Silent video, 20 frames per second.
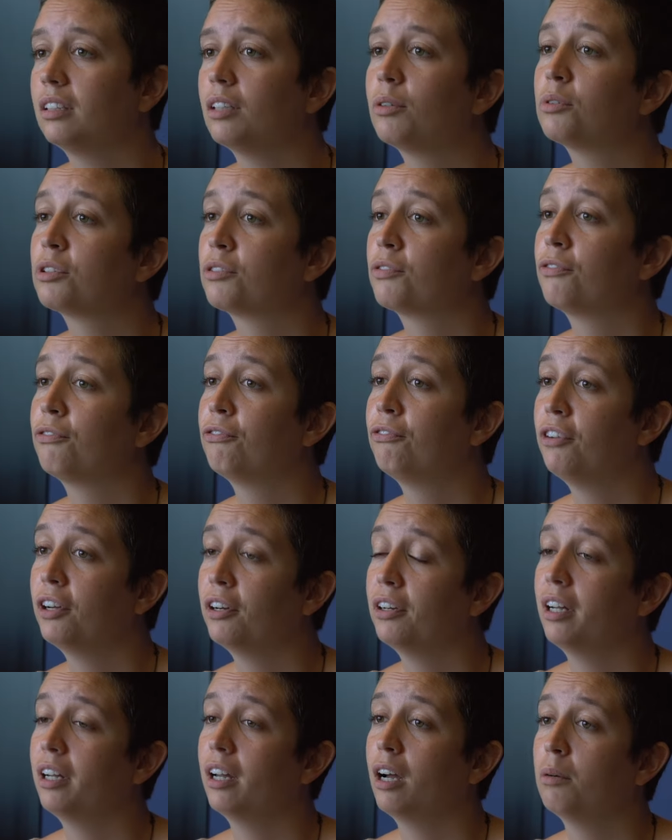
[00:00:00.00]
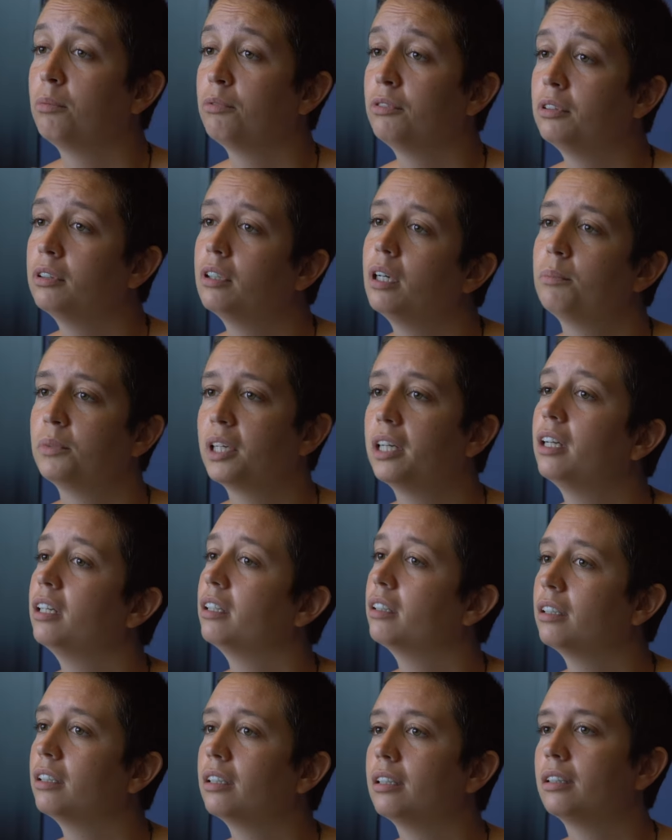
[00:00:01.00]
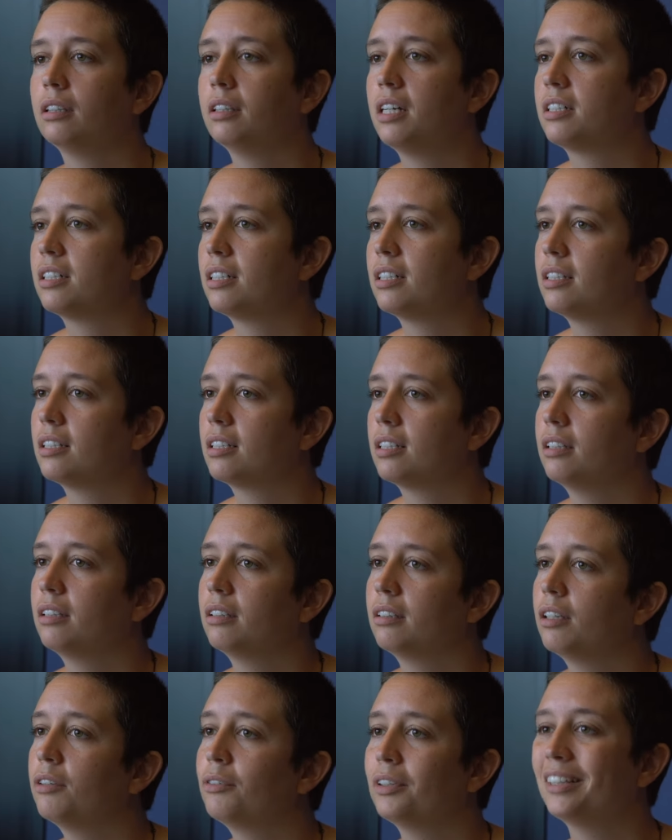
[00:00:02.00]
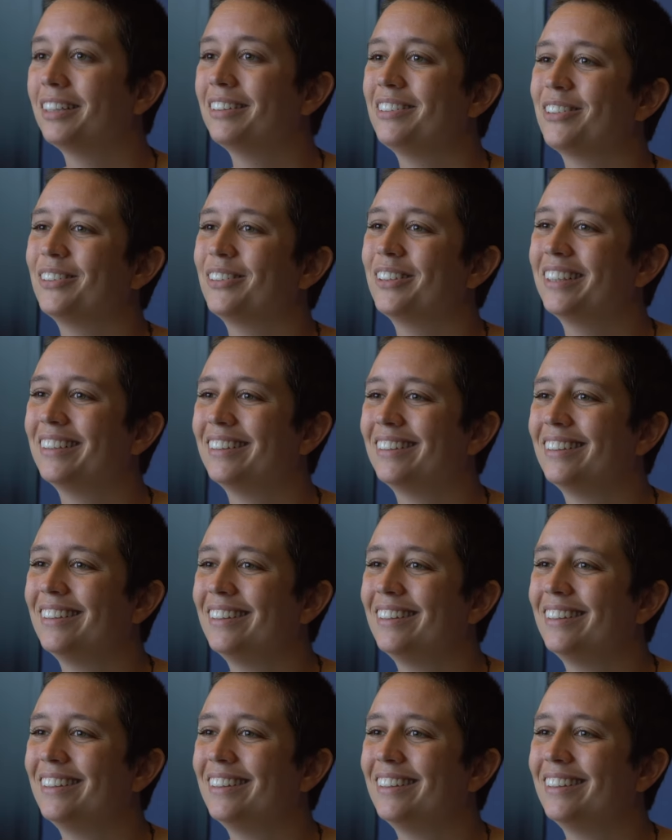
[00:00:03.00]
That was very helpful. I'm taking the lessons and I really enjoy it.